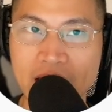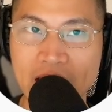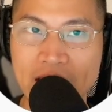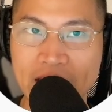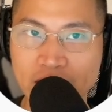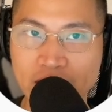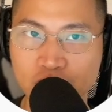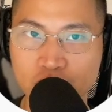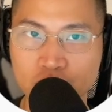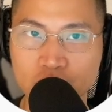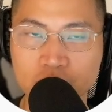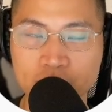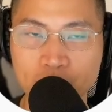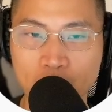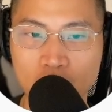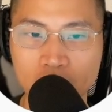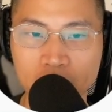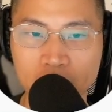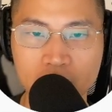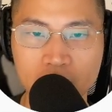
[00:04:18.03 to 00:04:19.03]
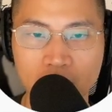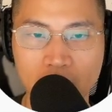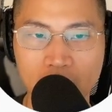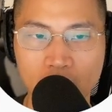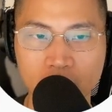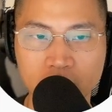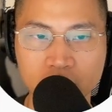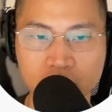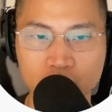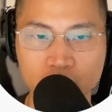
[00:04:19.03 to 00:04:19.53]
AgentSmartly,
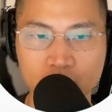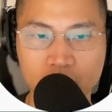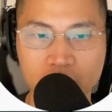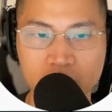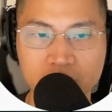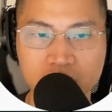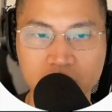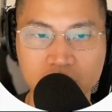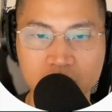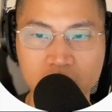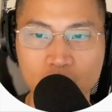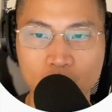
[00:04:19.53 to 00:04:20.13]
as you already see,